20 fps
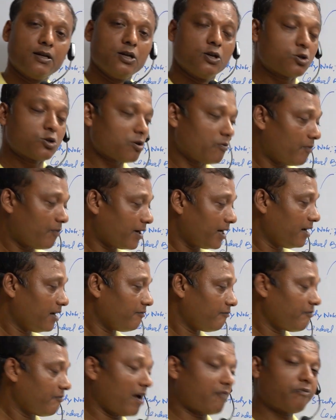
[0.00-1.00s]
So money
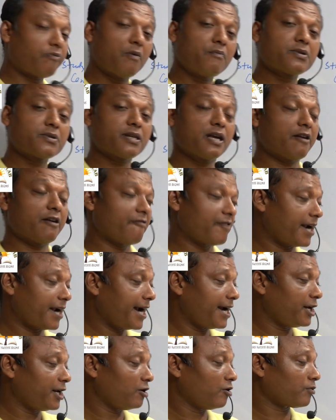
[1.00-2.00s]
performs a
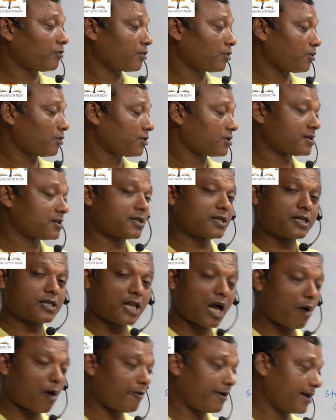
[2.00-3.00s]
variety of roles
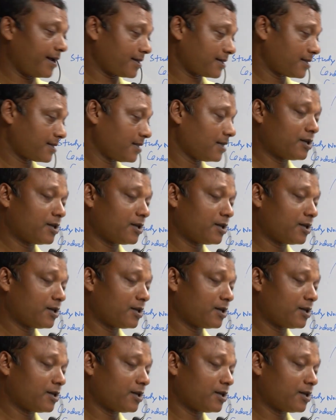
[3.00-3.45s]
nowadays.